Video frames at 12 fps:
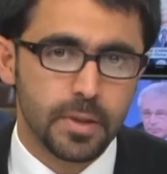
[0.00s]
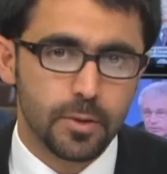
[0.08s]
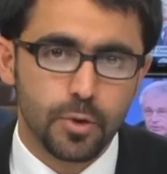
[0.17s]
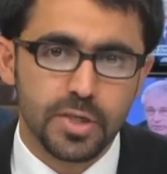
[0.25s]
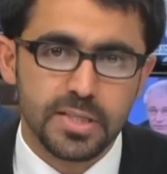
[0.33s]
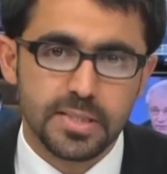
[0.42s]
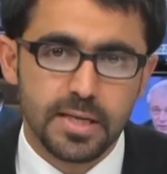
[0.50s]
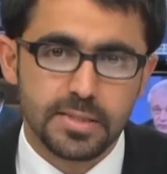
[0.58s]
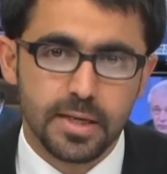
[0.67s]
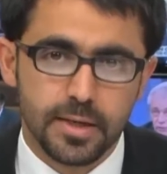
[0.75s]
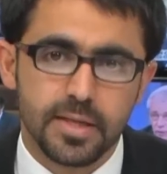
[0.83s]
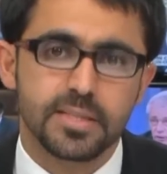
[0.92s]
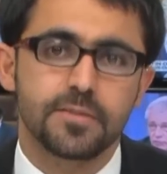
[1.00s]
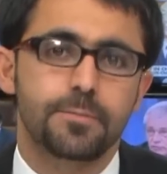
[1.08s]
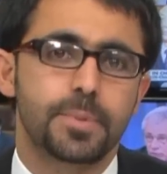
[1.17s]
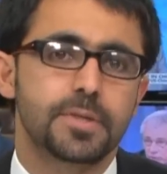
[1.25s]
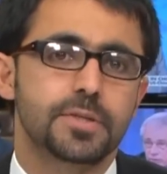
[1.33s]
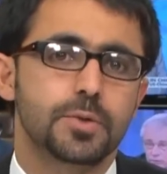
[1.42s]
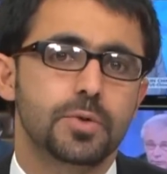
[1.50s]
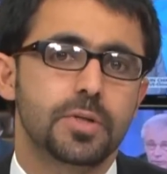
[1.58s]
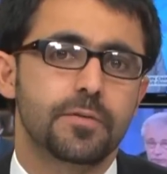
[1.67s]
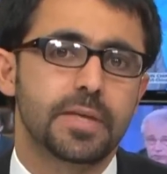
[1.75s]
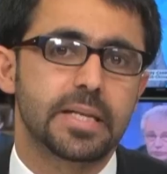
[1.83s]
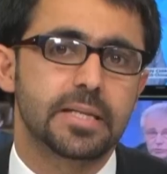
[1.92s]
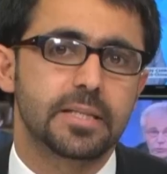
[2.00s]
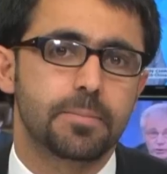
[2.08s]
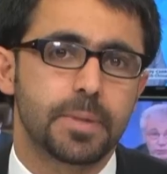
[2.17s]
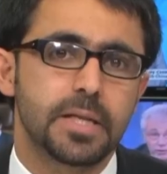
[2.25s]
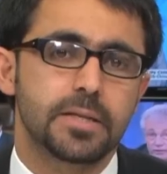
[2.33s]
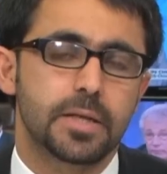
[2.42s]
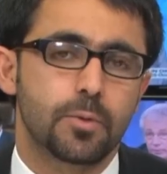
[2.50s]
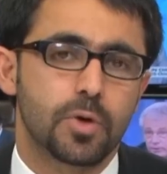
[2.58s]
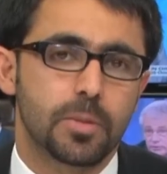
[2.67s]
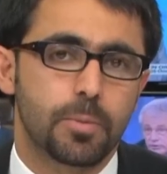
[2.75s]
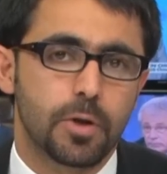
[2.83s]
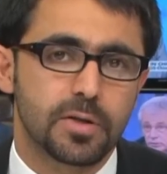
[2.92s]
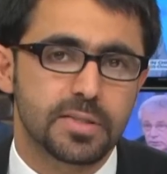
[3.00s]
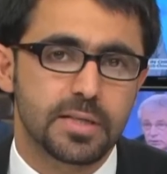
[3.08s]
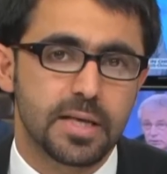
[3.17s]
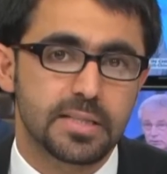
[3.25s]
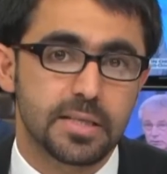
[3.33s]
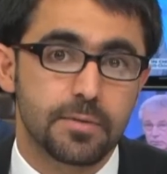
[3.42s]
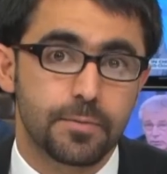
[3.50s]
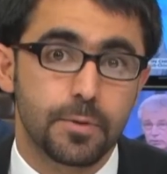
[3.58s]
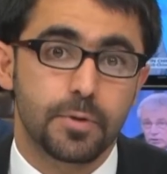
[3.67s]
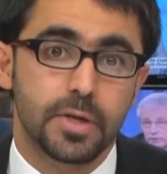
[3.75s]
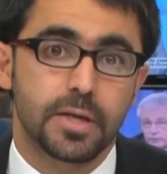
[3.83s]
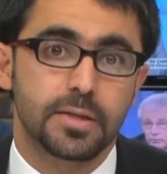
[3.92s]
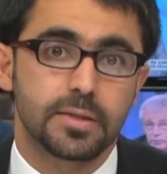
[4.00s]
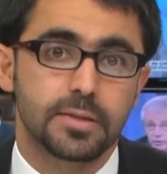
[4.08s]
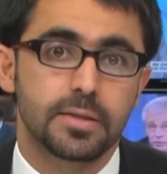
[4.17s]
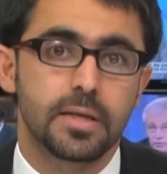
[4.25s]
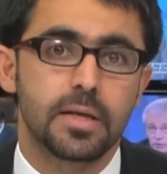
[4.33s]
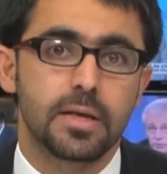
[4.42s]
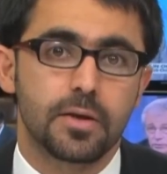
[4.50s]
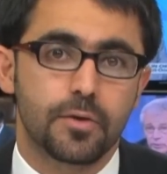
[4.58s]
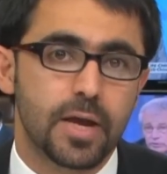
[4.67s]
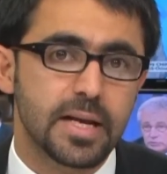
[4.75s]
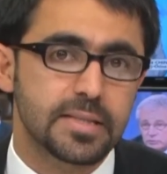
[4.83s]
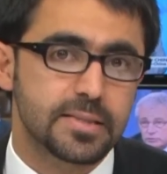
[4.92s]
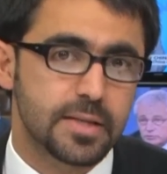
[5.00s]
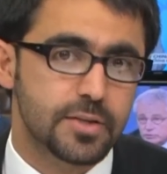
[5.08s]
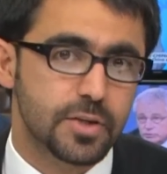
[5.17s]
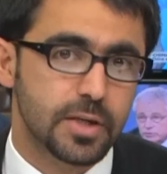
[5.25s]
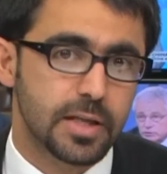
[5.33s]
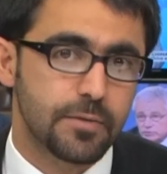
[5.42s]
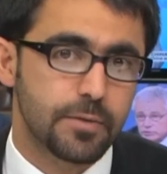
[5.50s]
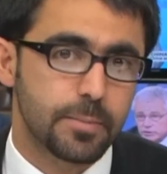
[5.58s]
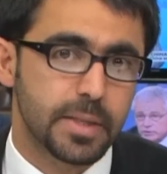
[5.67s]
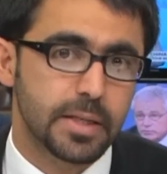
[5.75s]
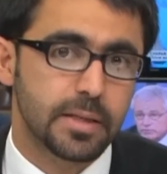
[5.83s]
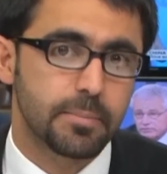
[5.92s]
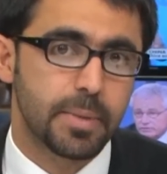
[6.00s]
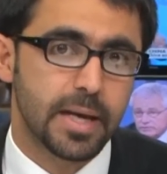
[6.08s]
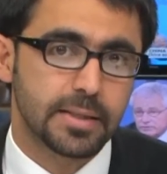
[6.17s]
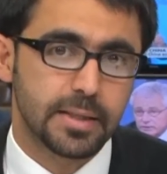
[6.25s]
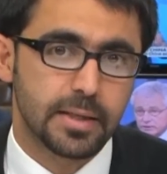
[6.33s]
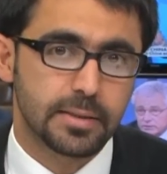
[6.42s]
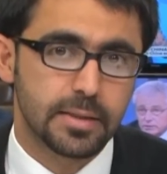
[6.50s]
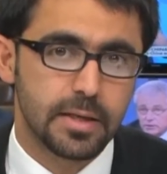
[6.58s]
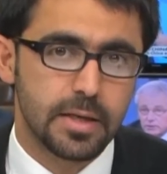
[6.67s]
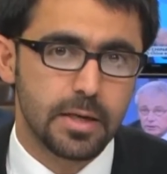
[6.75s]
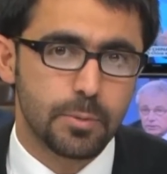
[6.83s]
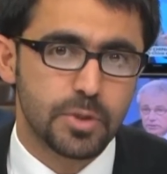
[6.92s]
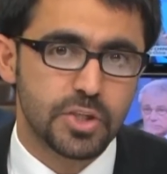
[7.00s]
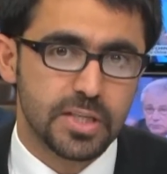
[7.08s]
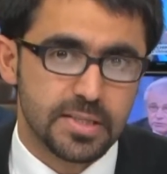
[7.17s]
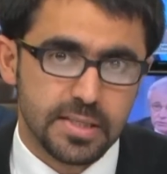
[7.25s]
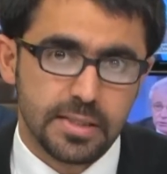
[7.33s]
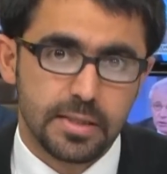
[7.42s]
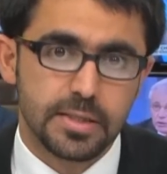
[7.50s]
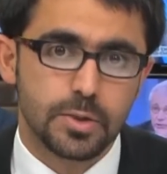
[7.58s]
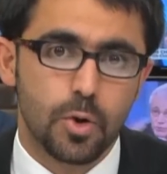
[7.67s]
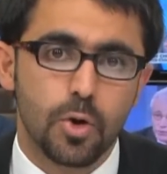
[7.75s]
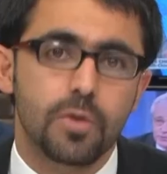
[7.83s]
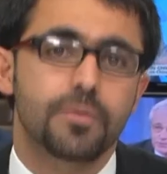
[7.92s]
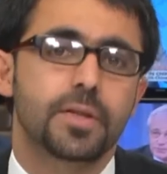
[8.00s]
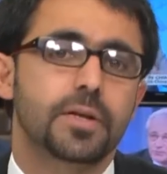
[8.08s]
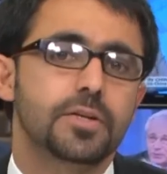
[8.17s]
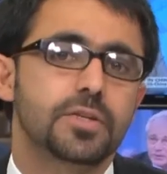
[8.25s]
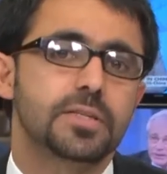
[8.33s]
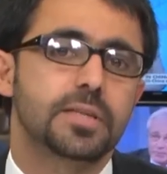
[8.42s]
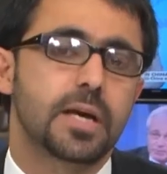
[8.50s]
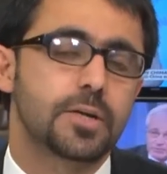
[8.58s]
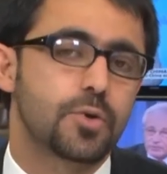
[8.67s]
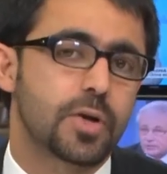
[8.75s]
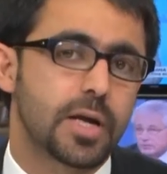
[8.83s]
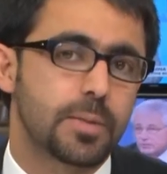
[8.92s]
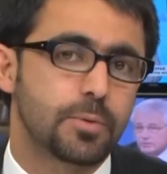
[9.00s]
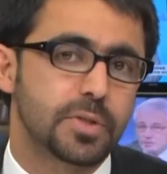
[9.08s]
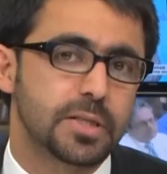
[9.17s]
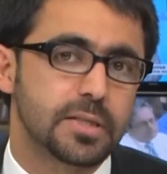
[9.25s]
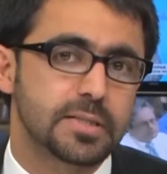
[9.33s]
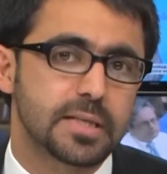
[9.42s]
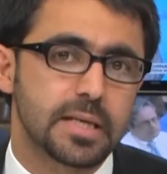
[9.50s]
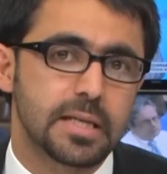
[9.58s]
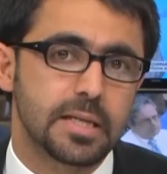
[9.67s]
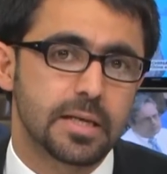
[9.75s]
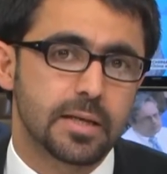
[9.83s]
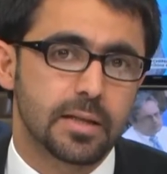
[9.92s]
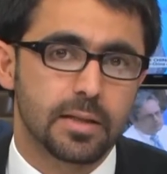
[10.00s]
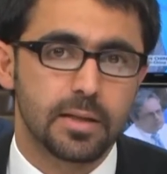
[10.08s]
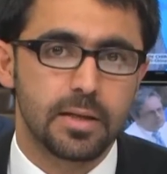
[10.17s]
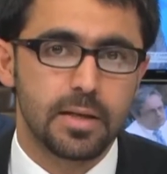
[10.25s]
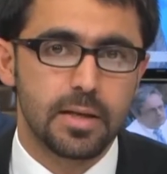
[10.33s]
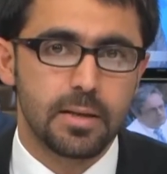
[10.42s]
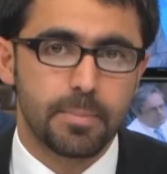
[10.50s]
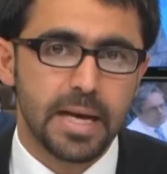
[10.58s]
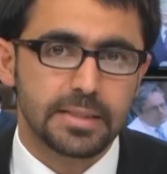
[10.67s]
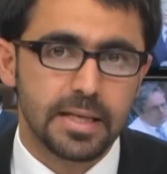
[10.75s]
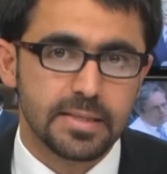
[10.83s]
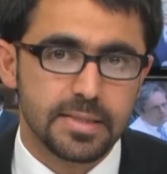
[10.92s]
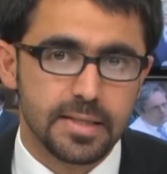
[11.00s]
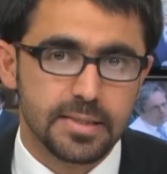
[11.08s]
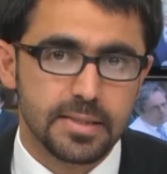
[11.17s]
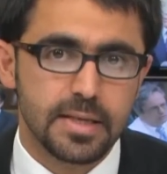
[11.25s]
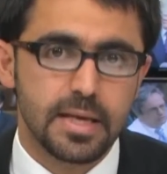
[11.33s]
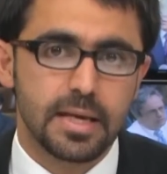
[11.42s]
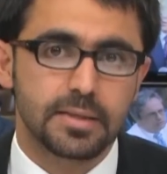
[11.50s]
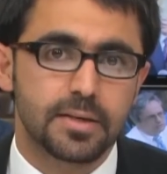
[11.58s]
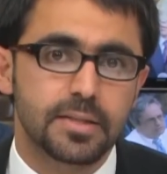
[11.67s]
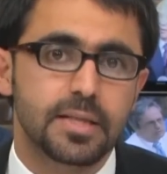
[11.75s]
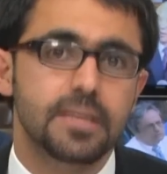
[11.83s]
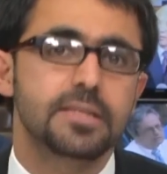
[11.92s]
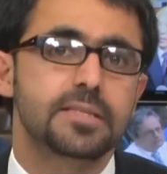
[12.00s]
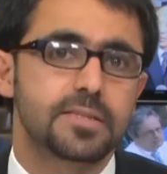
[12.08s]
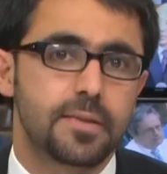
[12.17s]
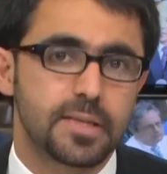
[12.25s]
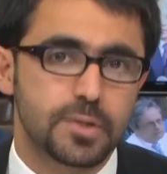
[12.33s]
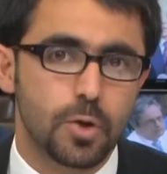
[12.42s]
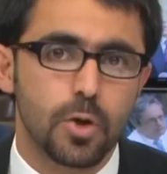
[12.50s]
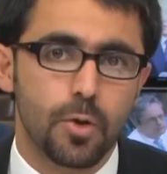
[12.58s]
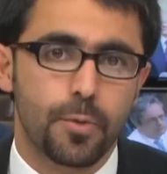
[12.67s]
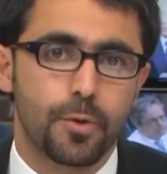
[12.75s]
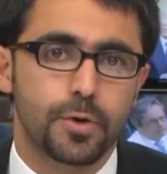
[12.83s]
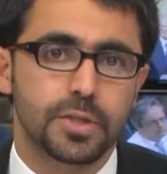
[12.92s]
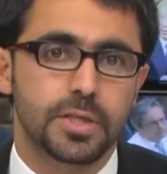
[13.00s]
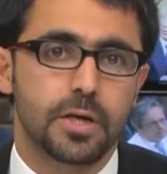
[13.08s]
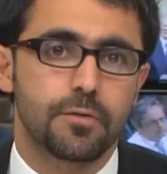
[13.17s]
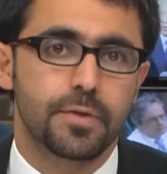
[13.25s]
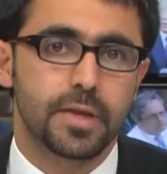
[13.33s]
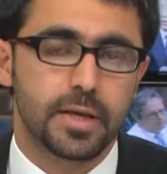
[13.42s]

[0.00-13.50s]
Kurdistan's aggressive pursuit of an independent oil policy has infuriated Iraq's central government in Baghdad, which considers all of the region's hydrocarbon deals illegal. Baghdad says it retains the sole authority over the